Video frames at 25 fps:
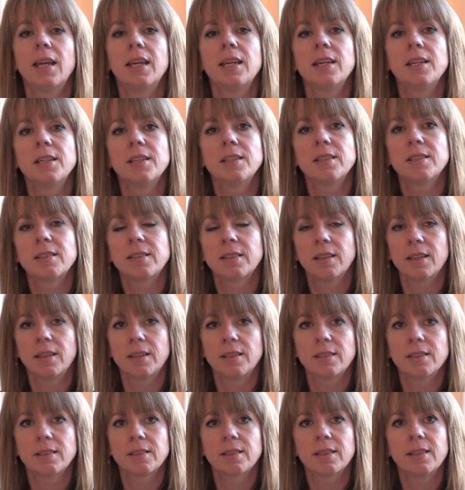is
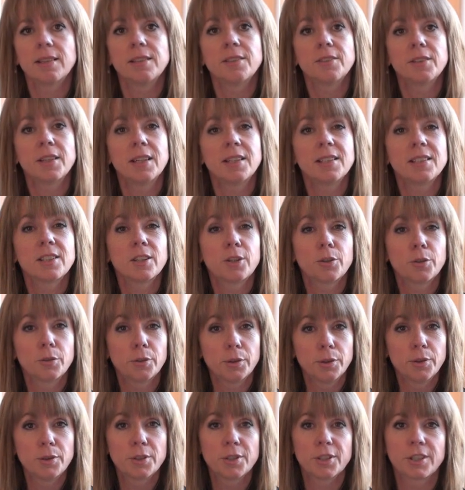
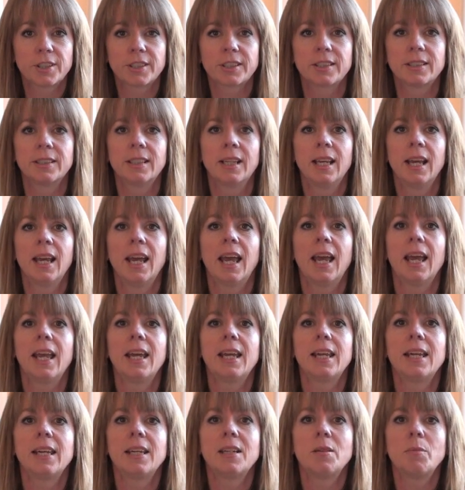crucial
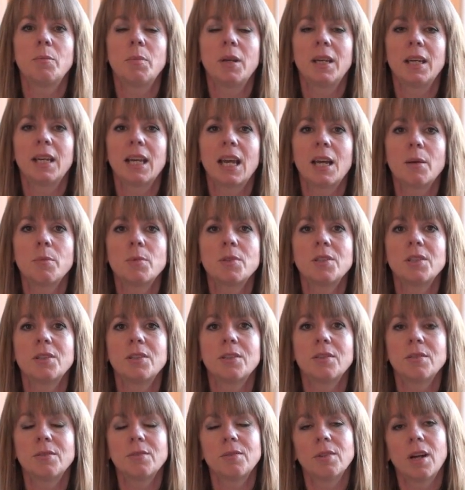in being able
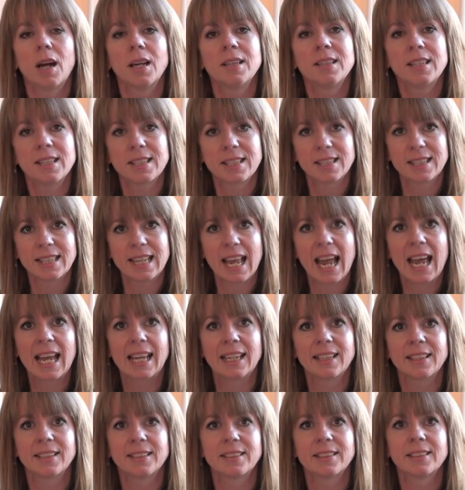to
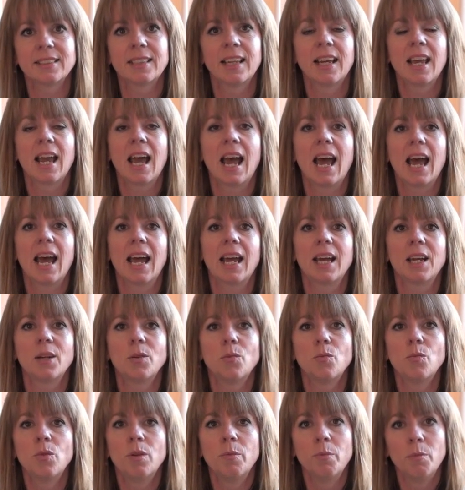understand
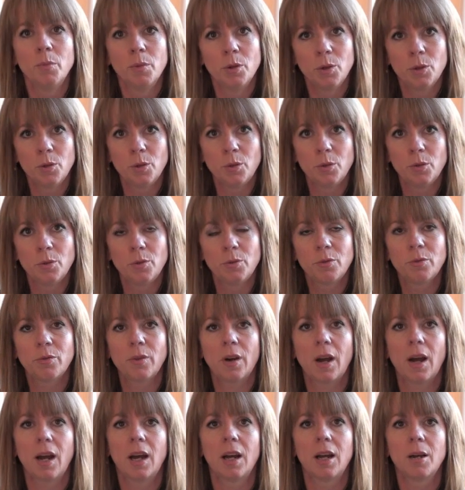and
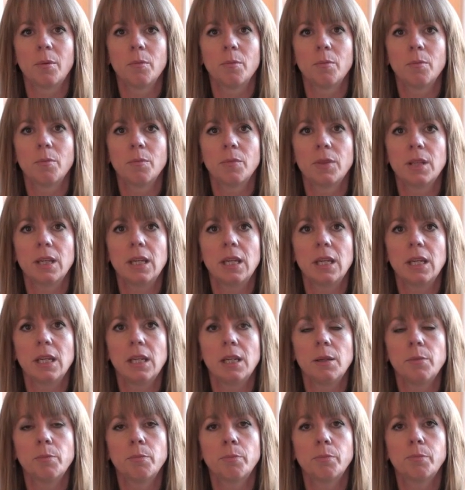remove
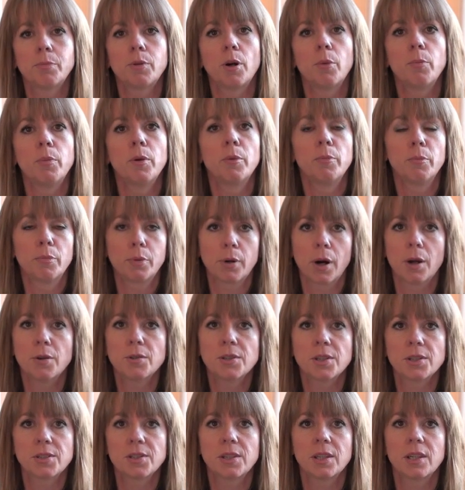the problem
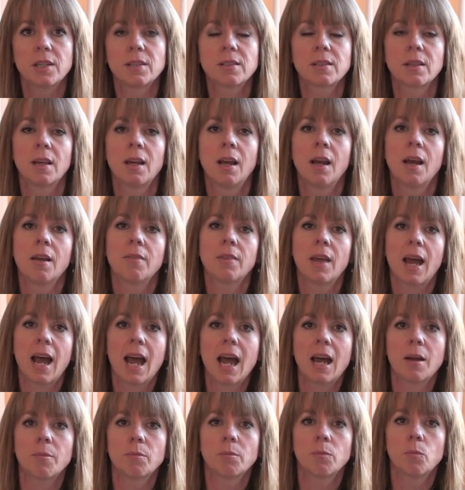processes that
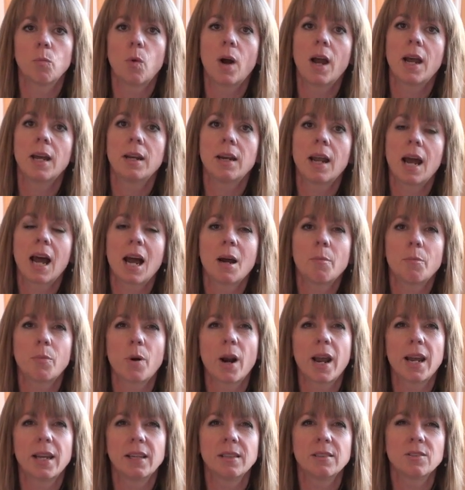happen when our
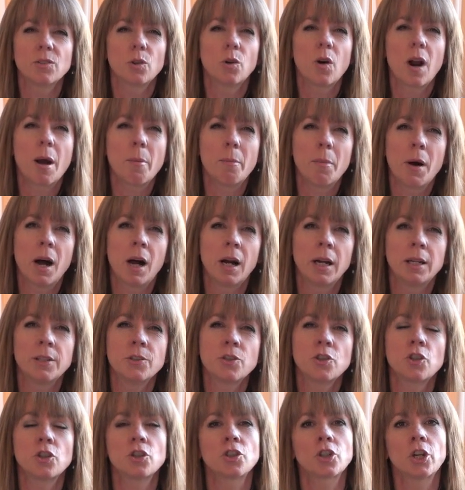brains or our
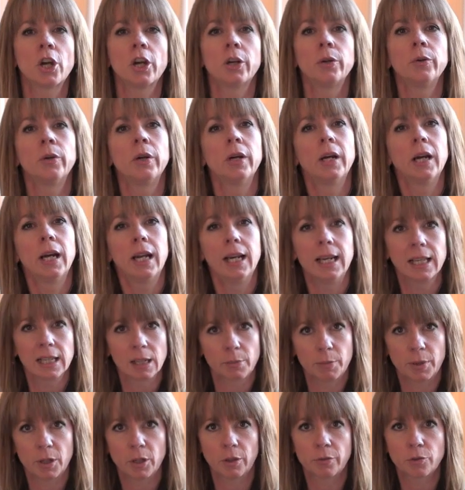minds just go a
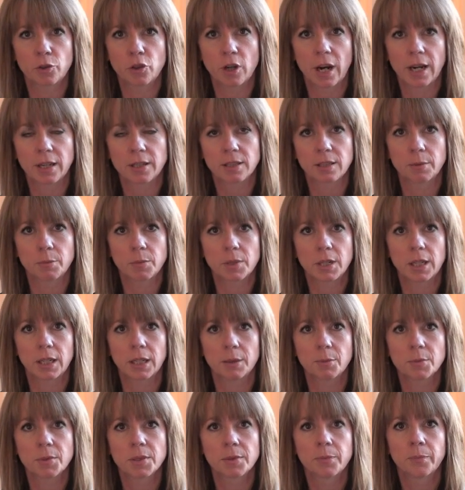little bit off track
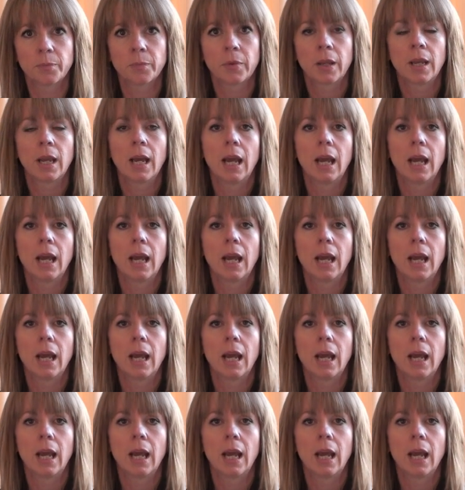sometimes.